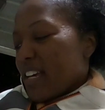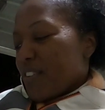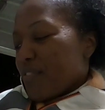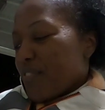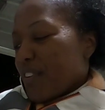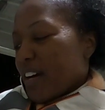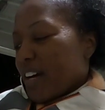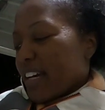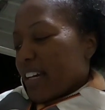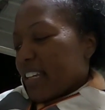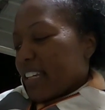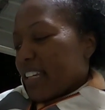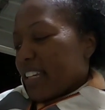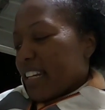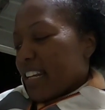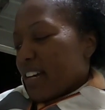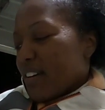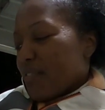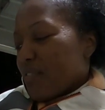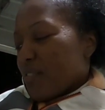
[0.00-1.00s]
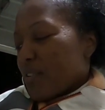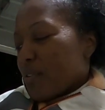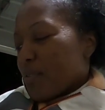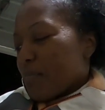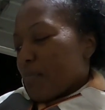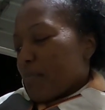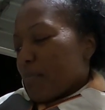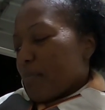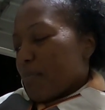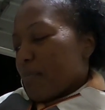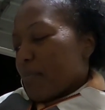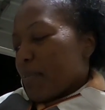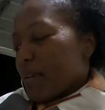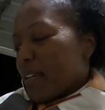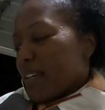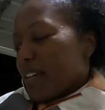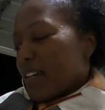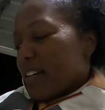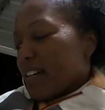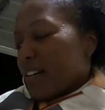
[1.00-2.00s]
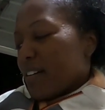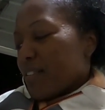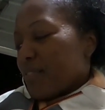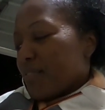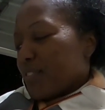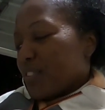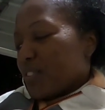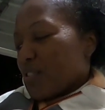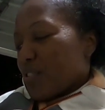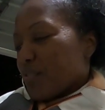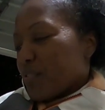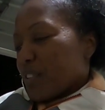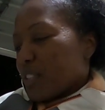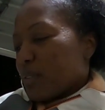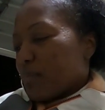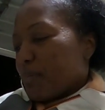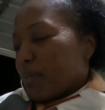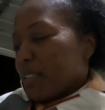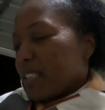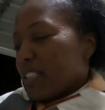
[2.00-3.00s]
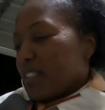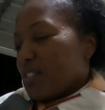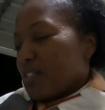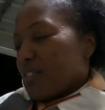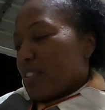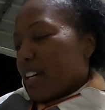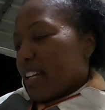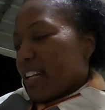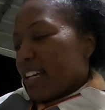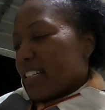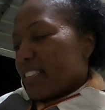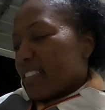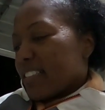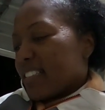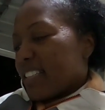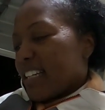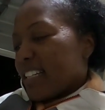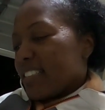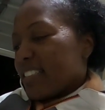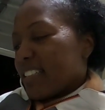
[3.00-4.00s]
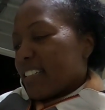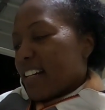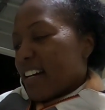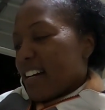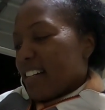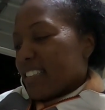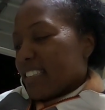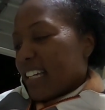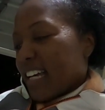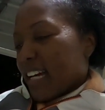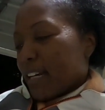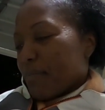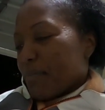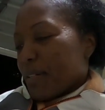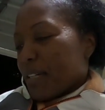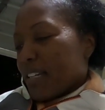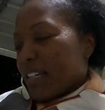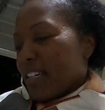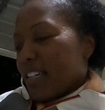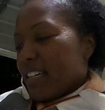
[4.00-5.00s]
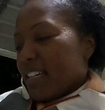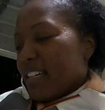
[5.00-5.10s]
if I can ever be of service, please do not hesitate to contact me.